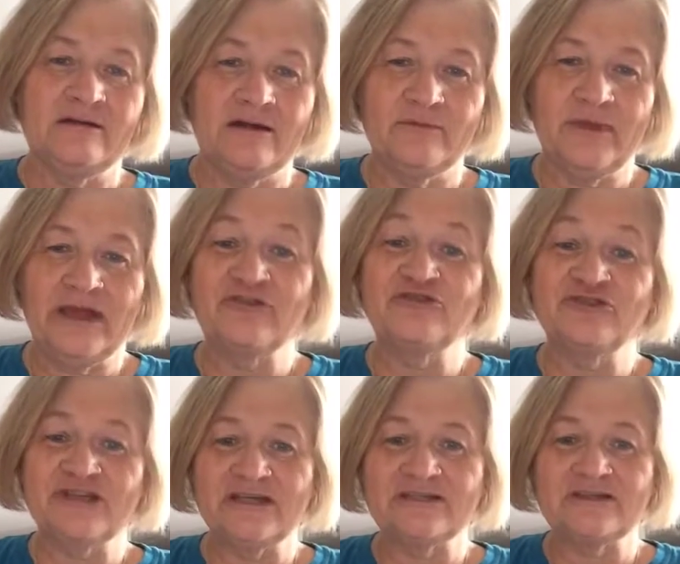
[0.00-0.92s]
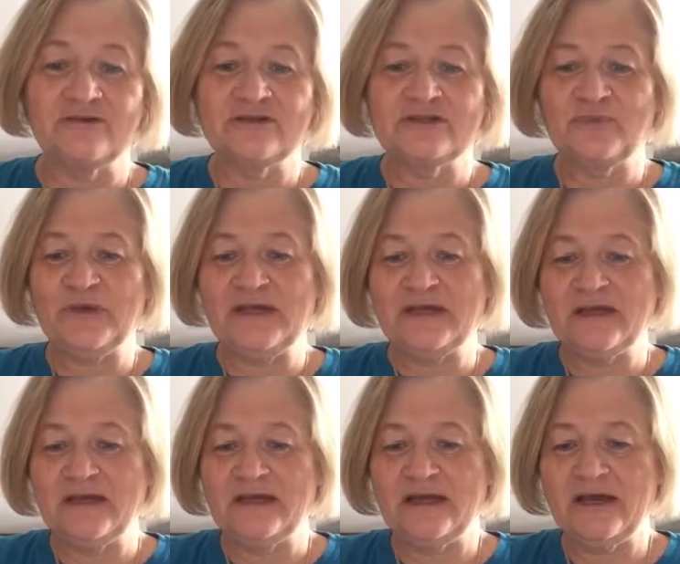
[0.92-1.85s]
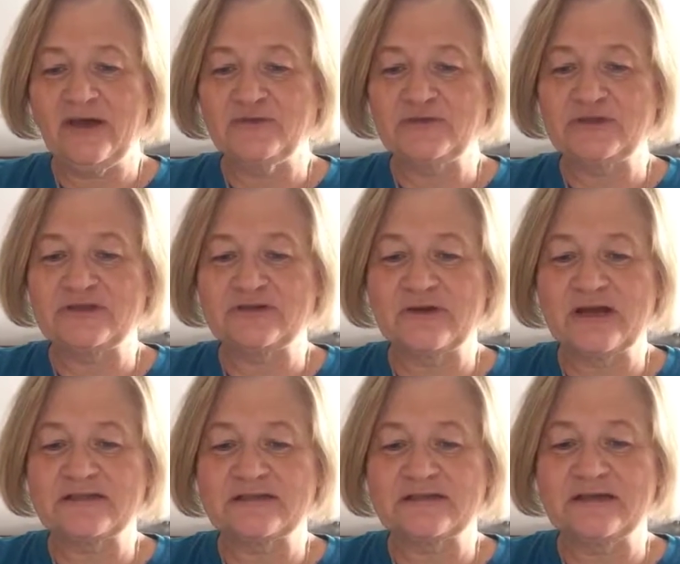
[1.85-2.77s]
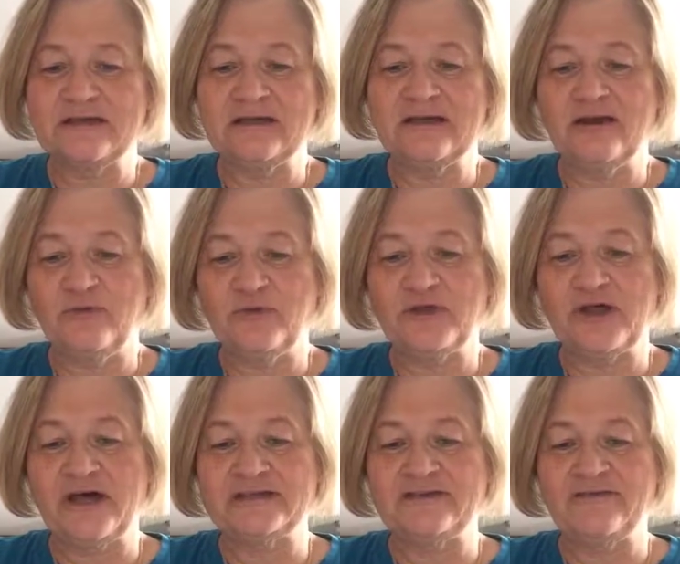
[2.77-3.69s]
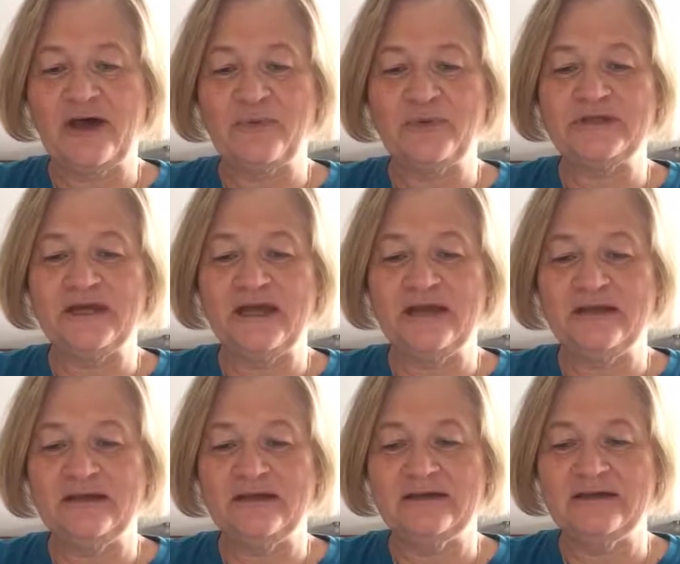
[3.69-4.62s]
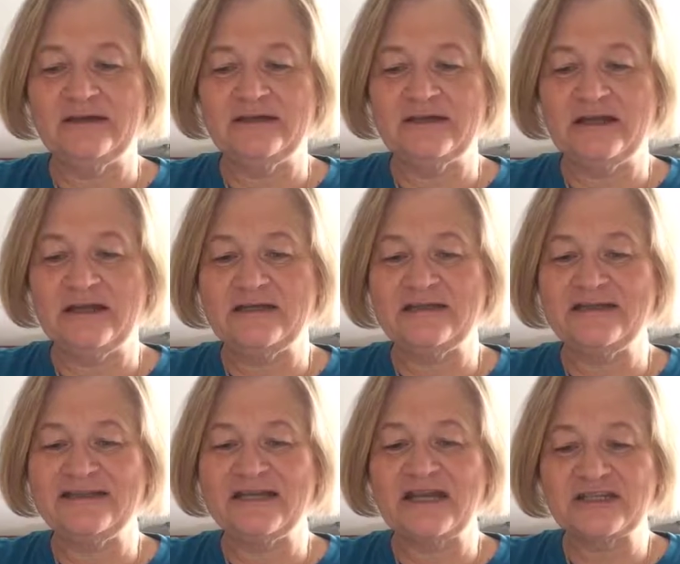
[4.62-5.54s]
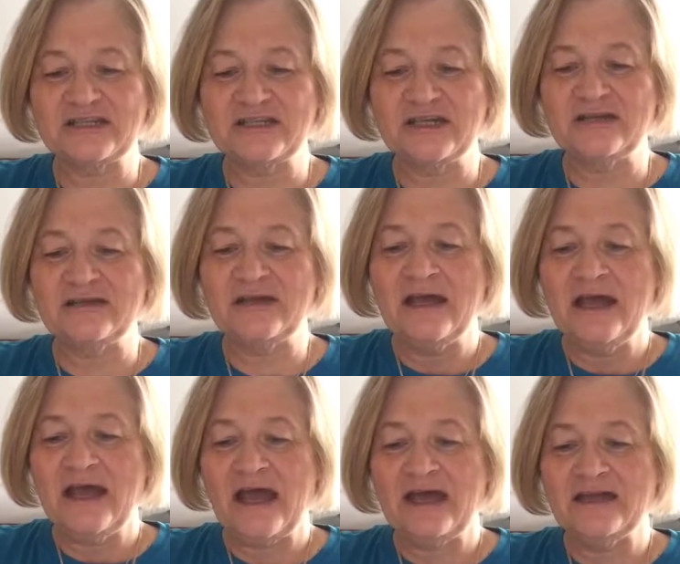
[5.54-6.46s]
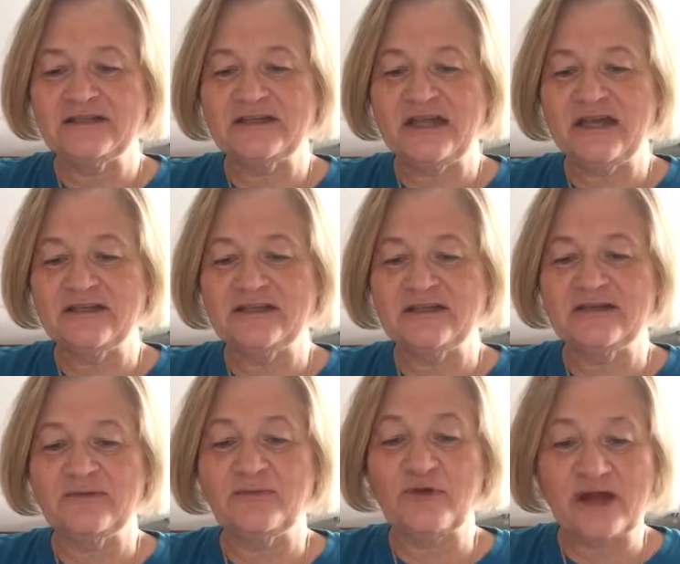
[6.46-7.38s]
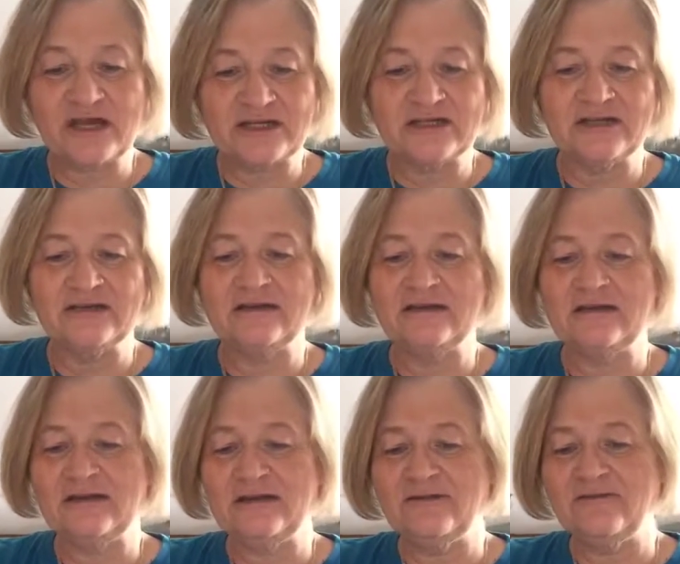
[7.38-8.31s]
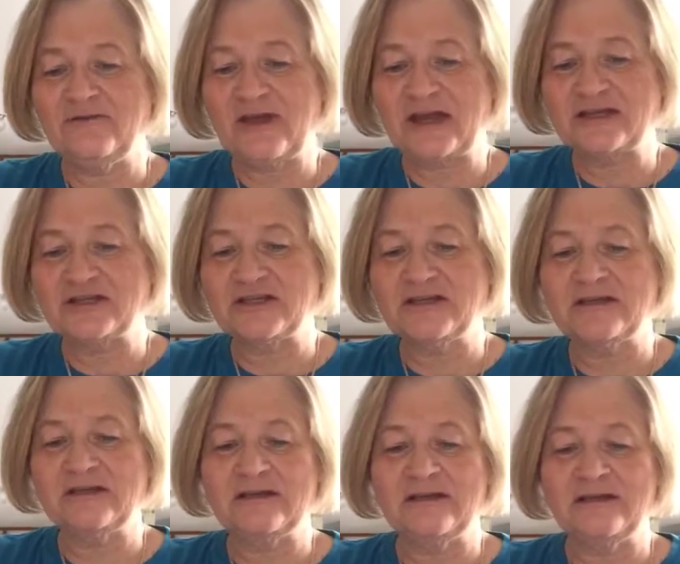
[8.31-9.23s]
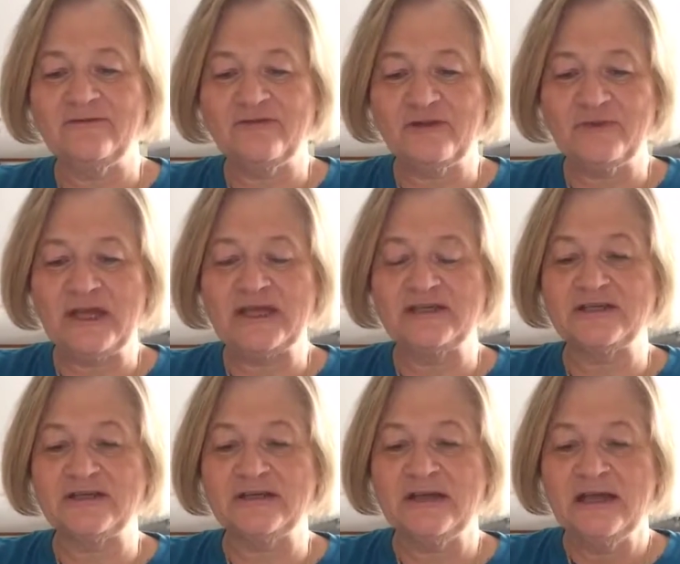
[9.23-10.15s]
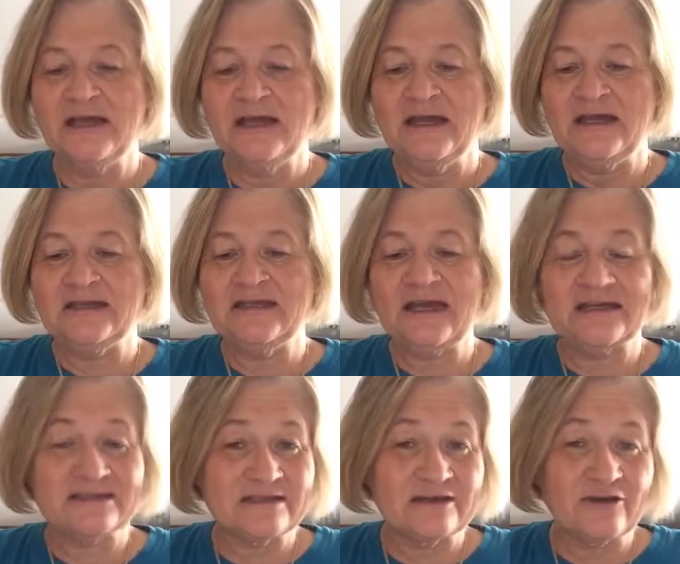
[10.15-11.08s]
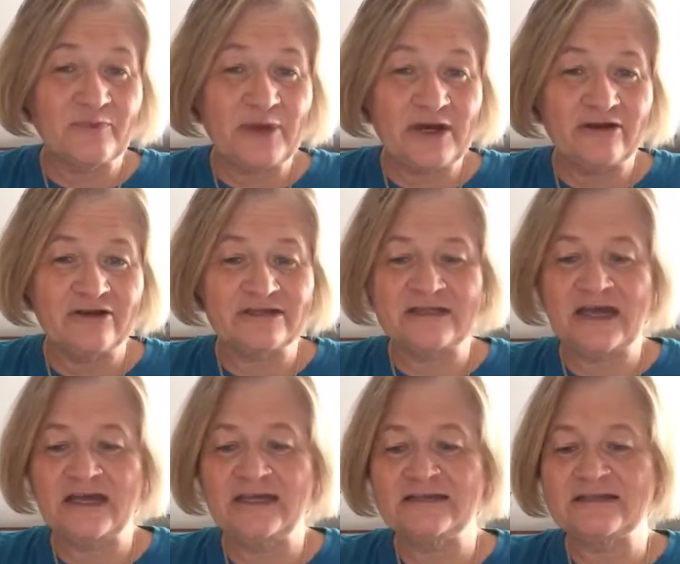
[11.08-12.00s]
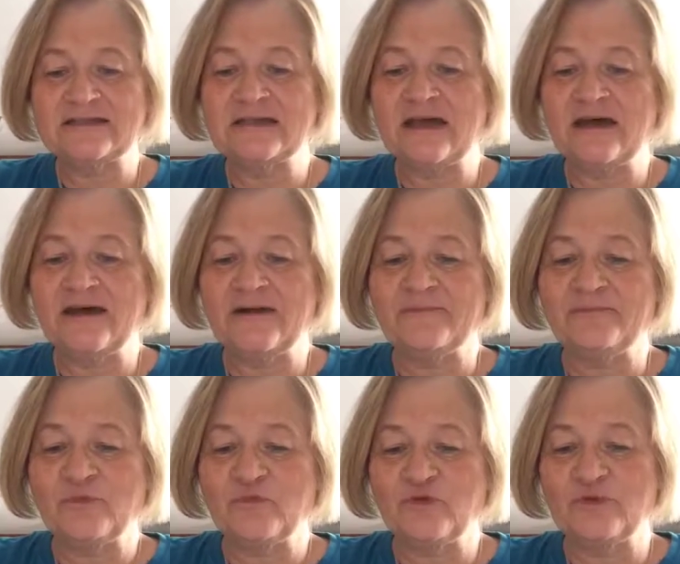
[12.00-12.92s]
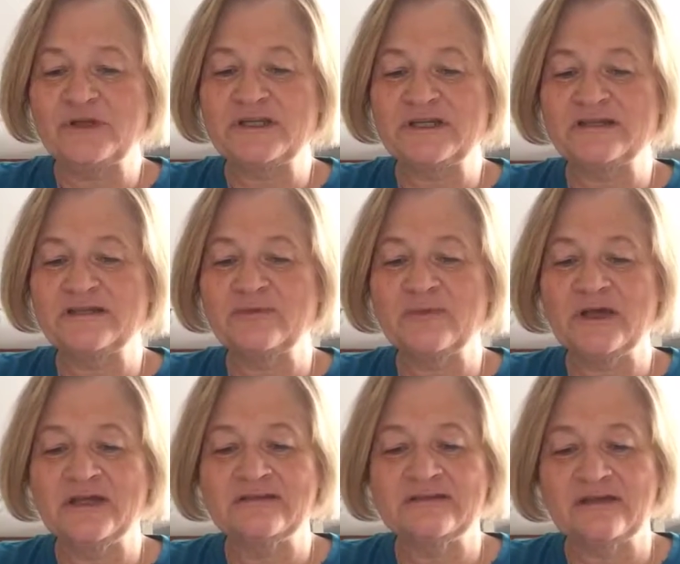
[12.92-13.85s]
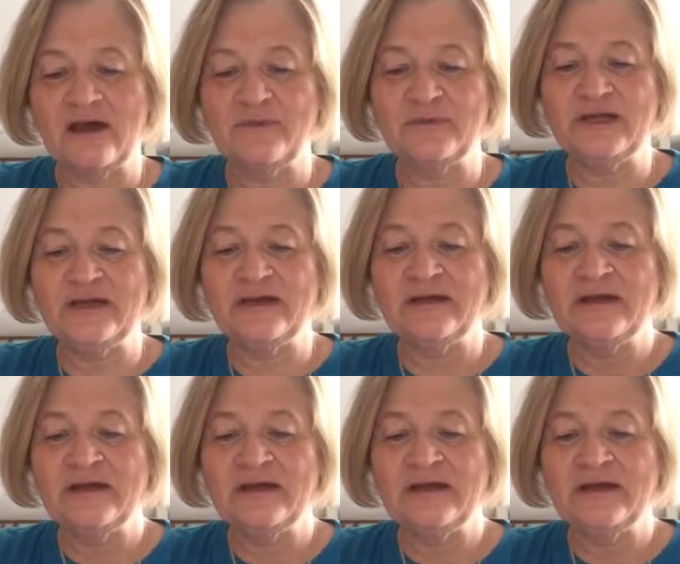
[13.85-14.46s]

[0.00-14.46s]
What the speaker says: energy, so to speak. It helps with stress. It can help with loss of appetite, indigestion, agitation, depression, infection, inflammation, intestinal parasites, rheumatism, insomnia,